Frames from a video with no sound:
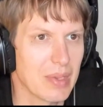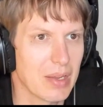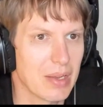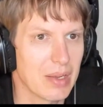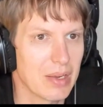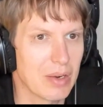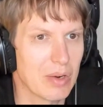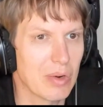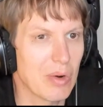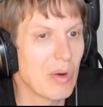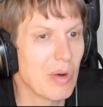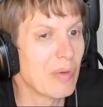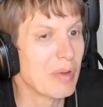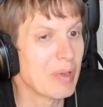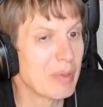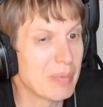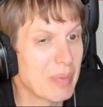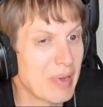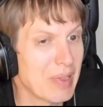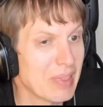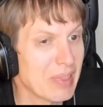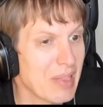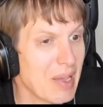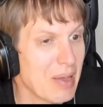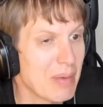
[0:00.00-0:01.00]
uh, COVID
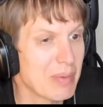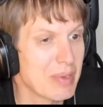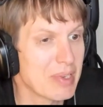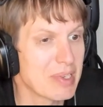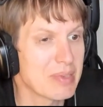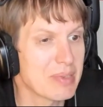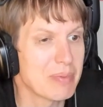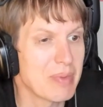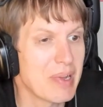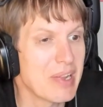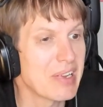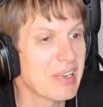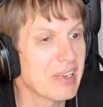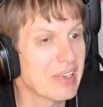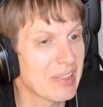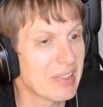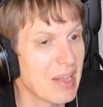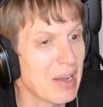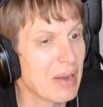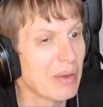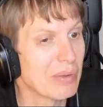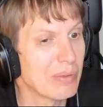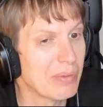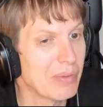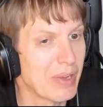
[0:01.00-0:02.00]
pandemics, many
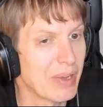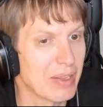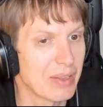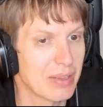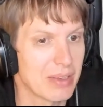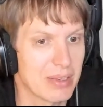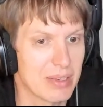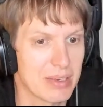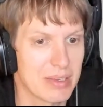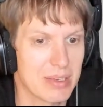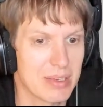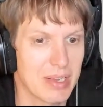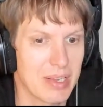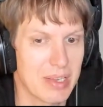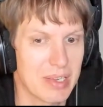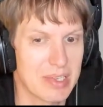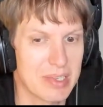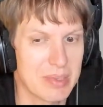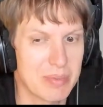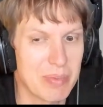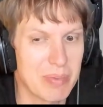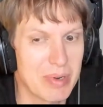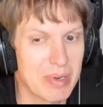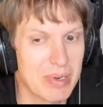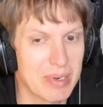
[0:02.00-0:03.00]
cloud vendors
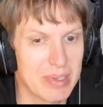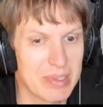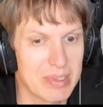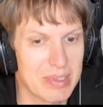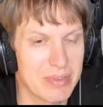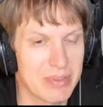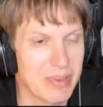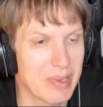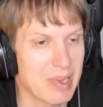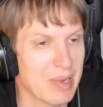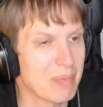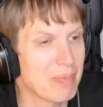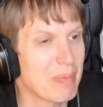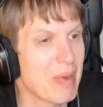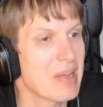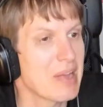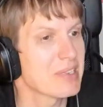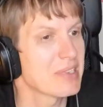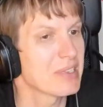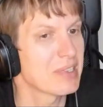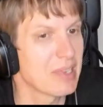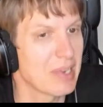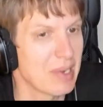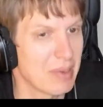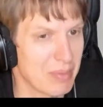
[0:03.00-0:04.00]
experienced the
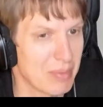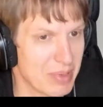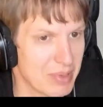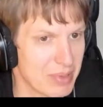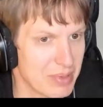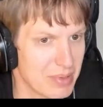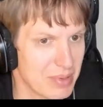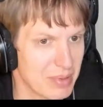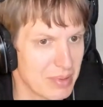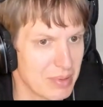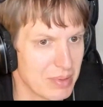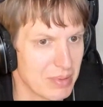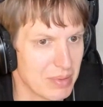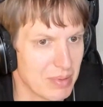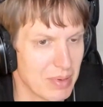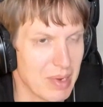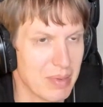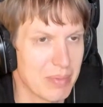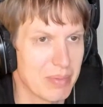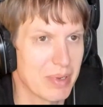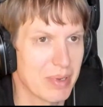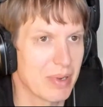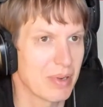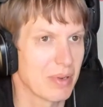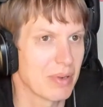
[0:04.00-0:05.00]
capacity limits,
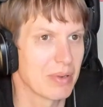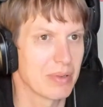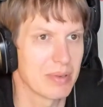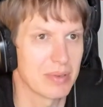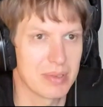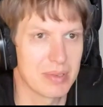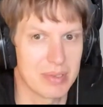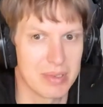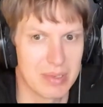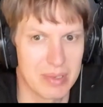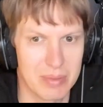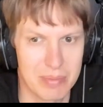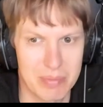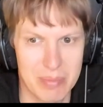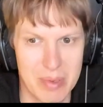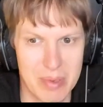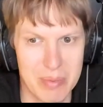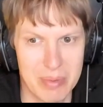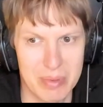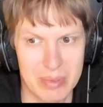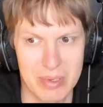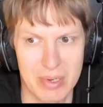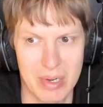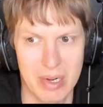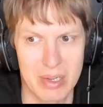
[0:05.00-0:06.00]
right? Because uh,
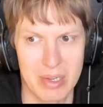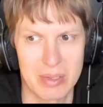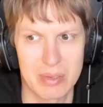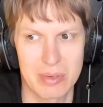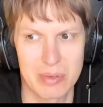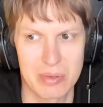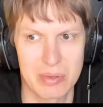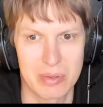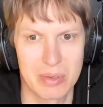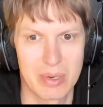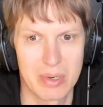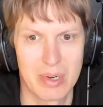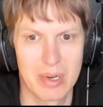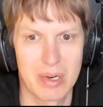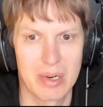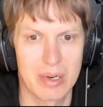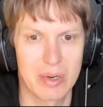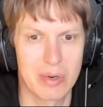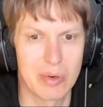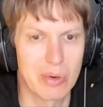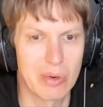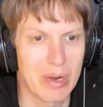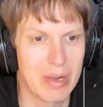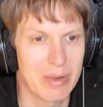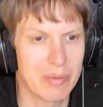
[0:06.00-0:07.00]
people try to
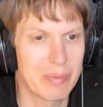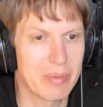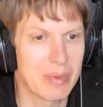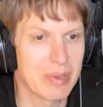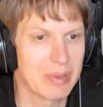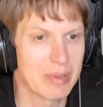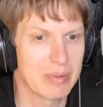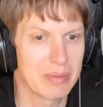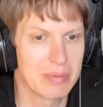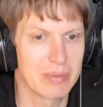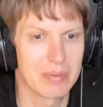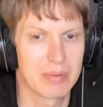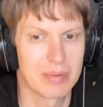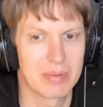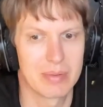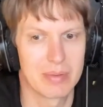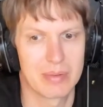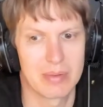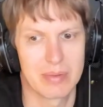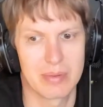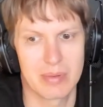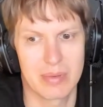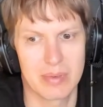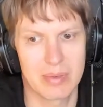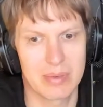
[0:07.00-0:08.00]
who have been
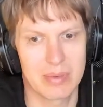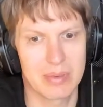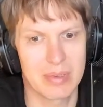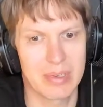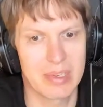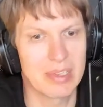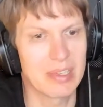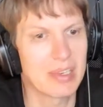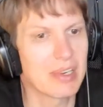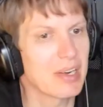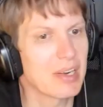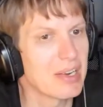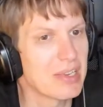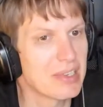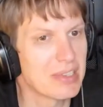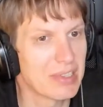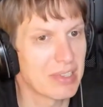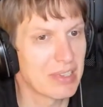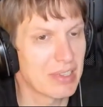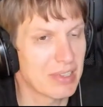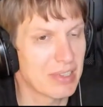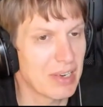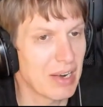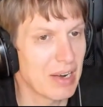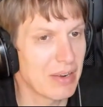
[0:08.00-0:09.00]
increasing
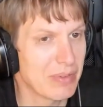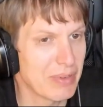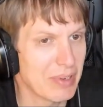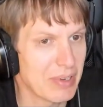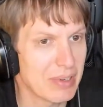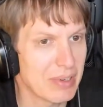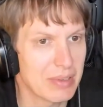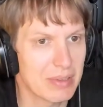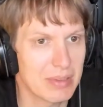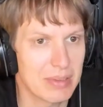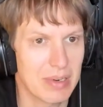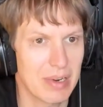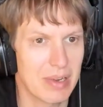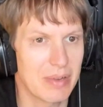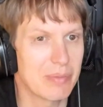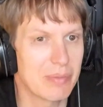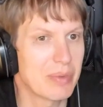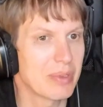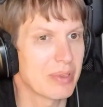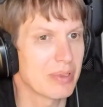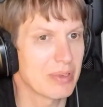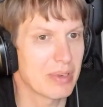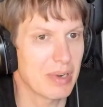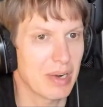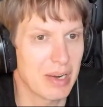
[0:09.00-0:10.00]
the traffic have
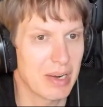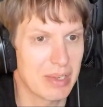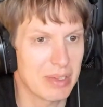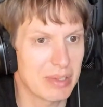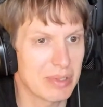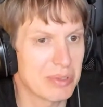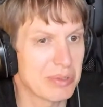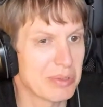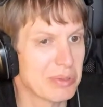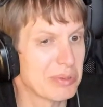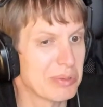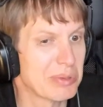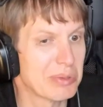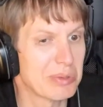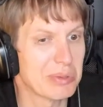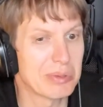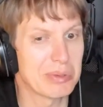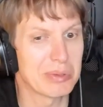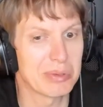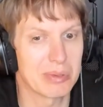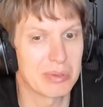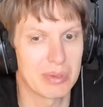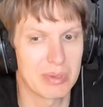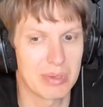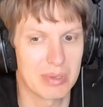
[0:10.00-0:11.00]
been trying
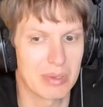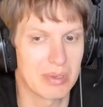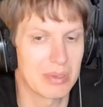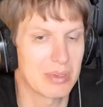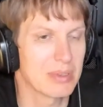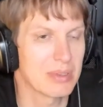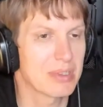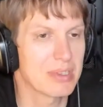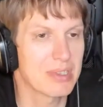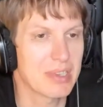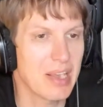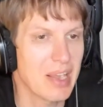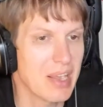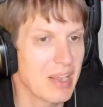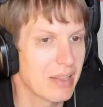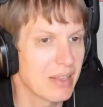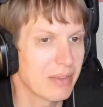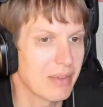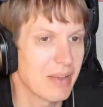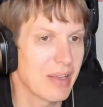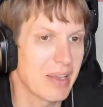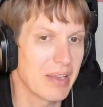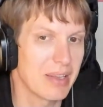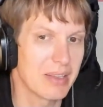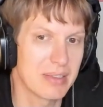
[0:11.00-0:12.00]
to
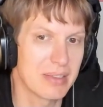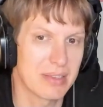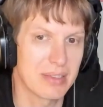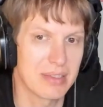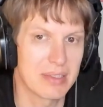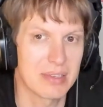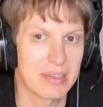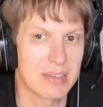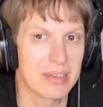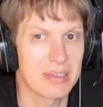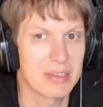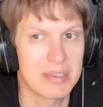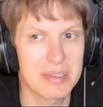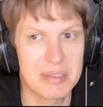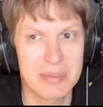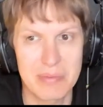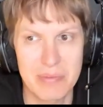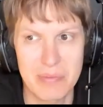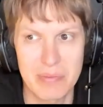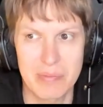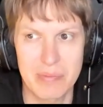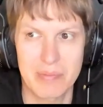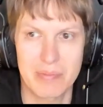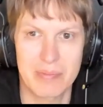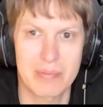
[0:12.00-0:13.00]
scale the instances
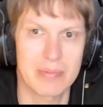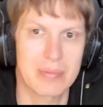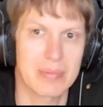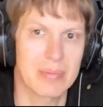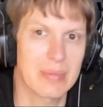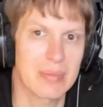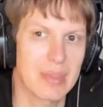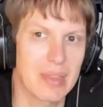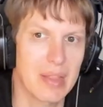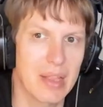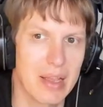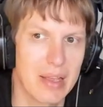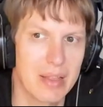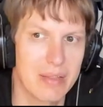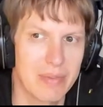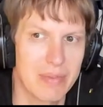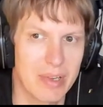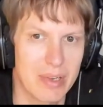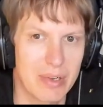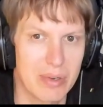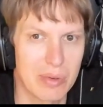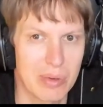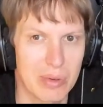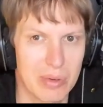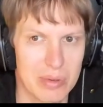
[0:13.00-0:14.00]
mm, and
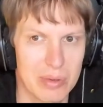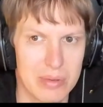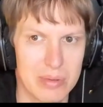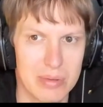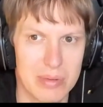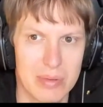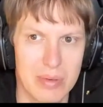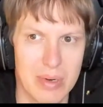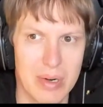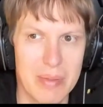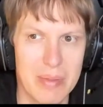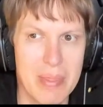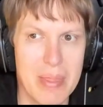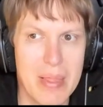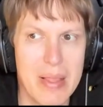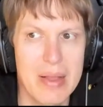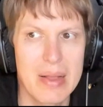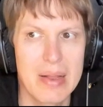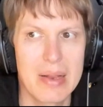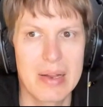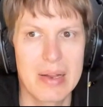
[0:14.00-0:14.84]
they couldn't, right?